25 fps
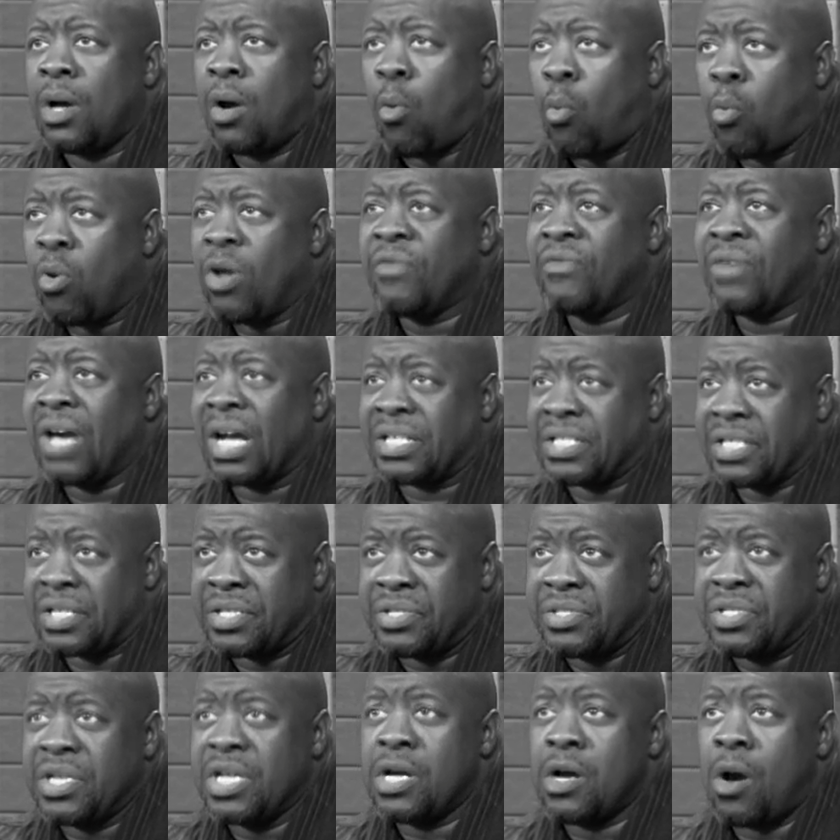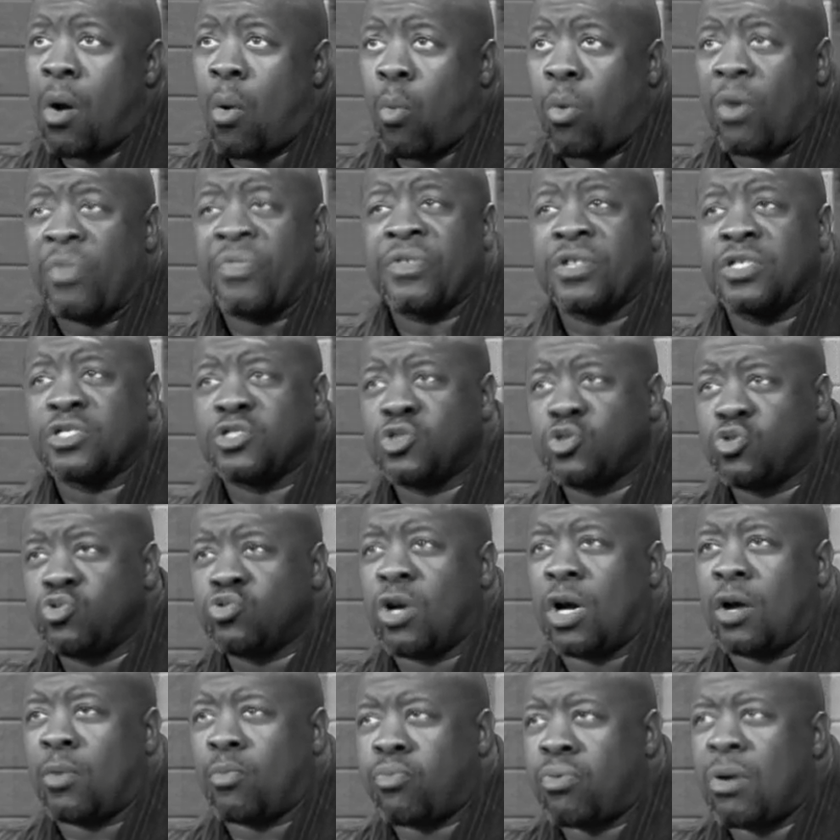We've got to deal with this
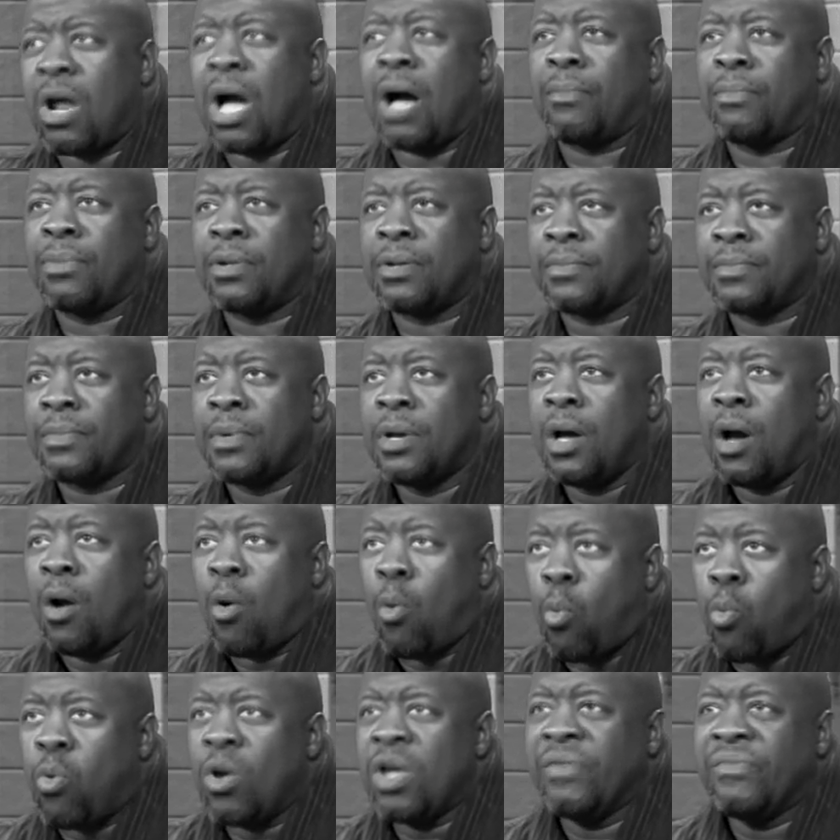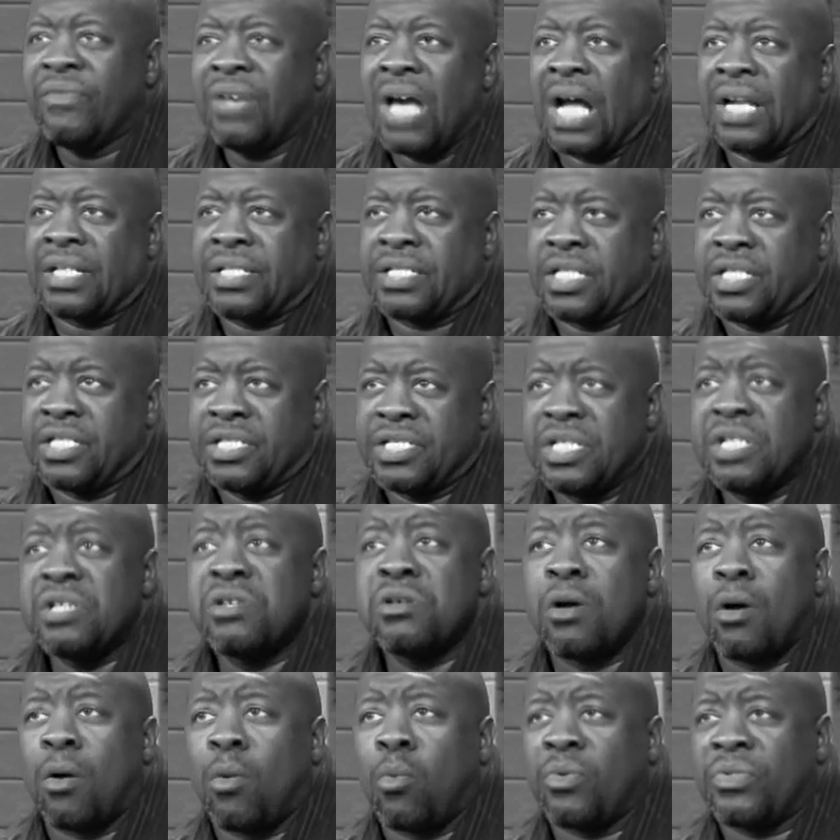drug problem. We've got to
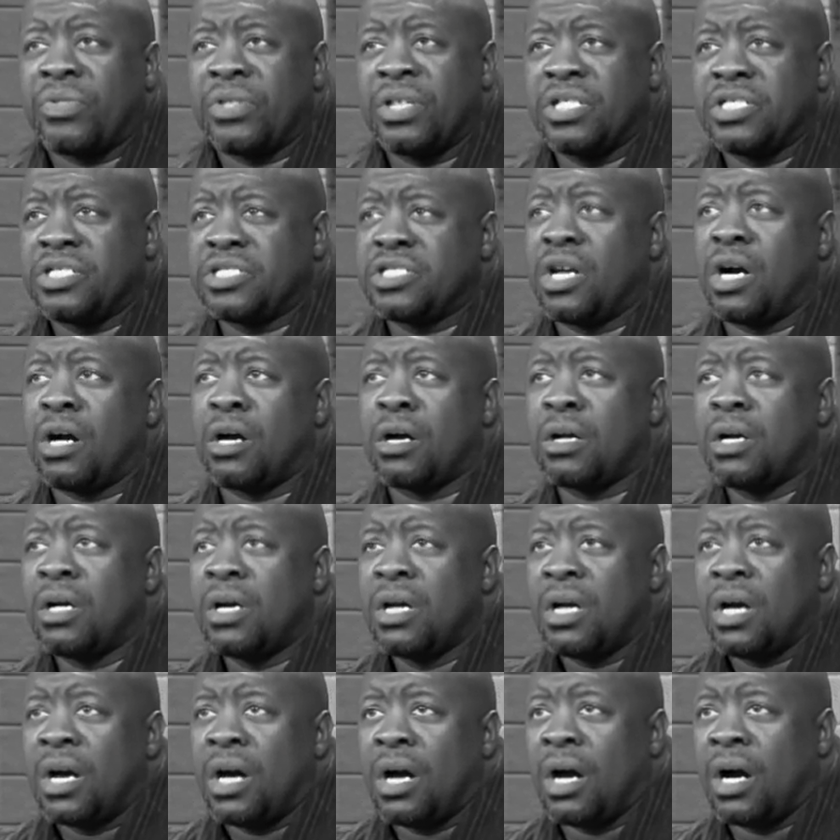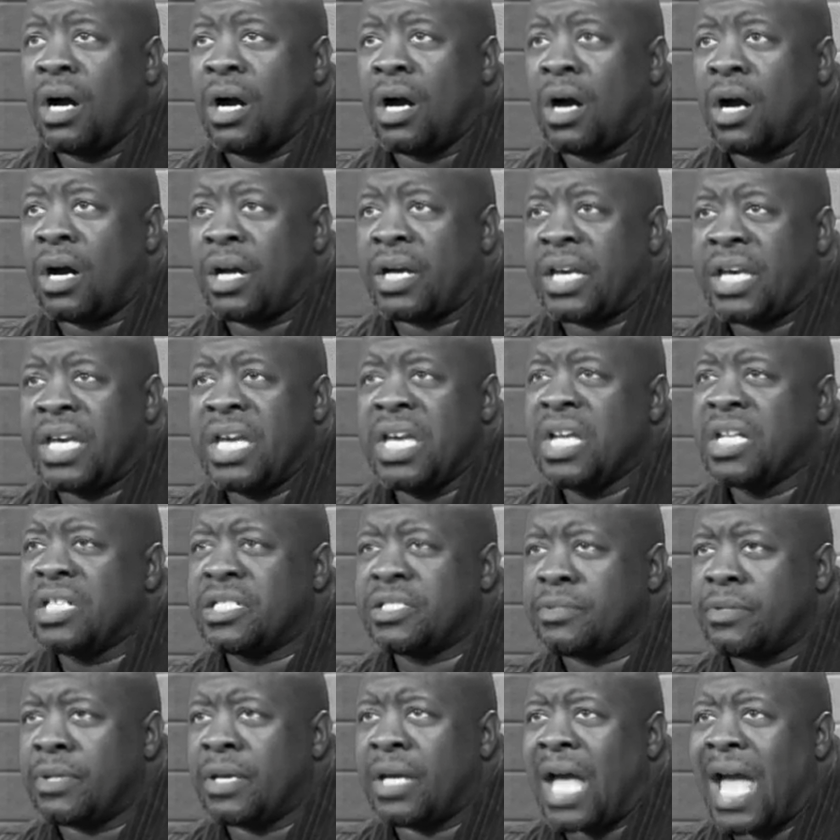deal with these young uh,
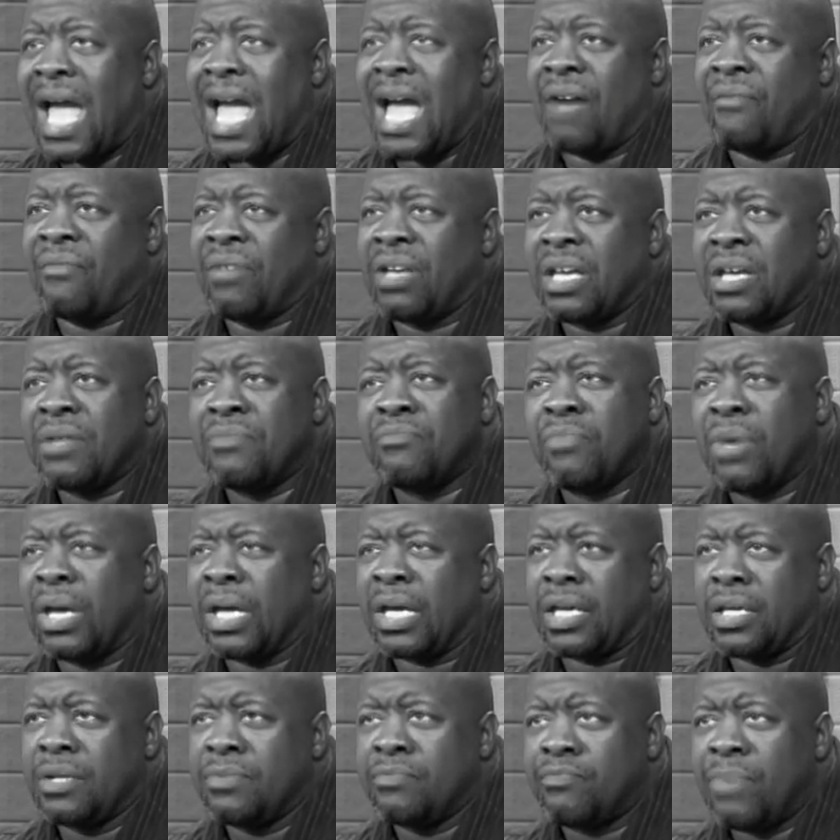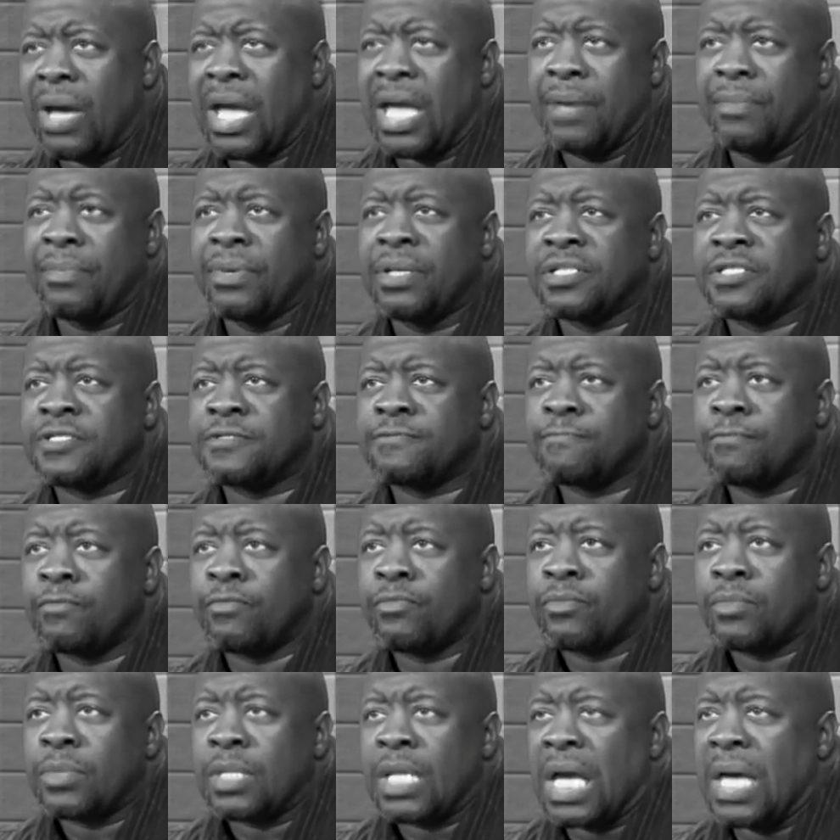kids having and making babies
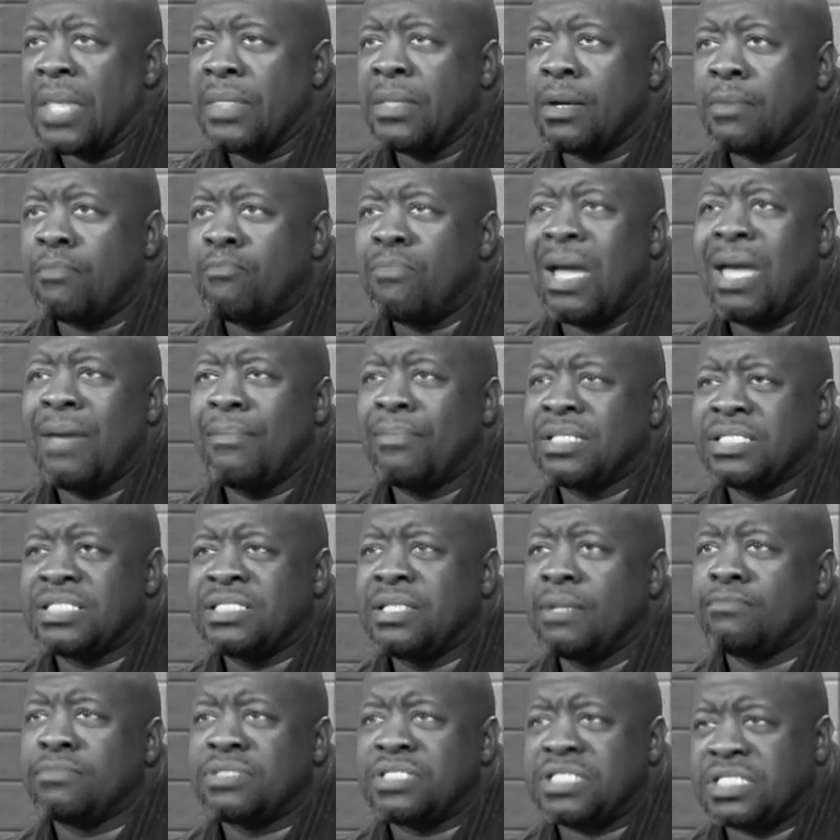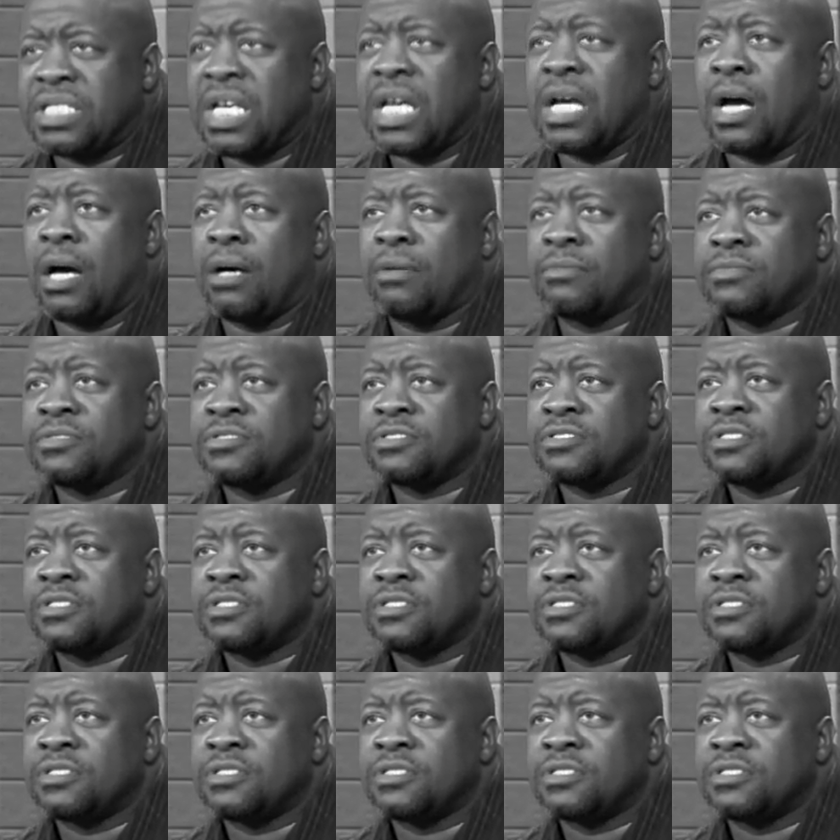and their babies themselves.